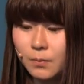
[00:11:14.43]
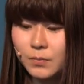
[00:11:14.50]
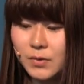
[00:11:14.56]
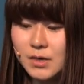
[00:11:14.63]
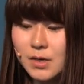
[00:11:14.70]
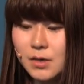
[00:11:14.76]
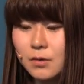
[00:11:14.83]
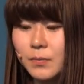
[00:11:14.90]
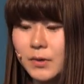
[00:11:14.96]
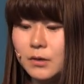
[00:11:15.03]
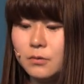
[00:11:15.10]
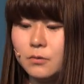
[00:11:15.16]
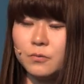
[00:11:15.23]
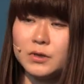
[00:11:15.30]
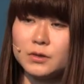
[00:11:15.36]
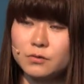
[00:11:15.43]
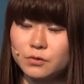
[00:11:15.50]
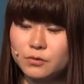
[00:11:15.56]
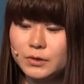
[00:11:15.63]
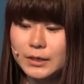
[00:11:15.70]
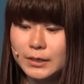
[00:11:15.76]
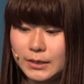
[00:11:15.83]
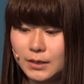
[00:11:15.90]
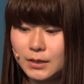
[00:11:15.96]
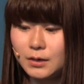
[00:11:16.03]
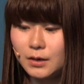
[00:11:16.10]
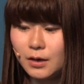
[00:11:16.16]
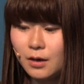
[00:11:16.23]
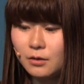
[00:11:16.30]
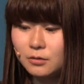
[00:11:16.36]
being built with Unity,
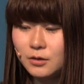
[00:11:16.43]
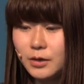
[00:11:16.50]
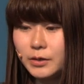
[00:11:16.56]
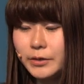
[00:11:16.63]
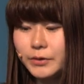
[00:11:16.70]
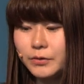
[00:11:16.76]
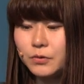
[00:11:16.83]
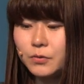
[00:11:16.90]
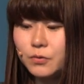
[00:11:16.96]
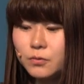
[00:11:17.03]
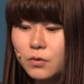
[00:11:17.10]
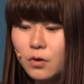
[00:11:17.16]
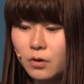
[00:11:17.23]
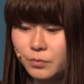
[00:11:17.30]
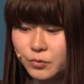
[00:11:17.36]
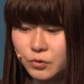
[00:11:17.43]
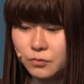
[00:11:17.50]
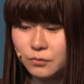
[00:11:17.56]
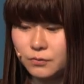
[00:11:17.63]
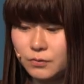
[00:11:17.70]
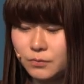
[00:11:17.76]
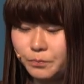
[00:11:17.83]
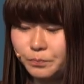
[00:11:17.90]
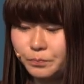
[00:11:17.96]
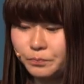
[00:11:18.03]
there are two options.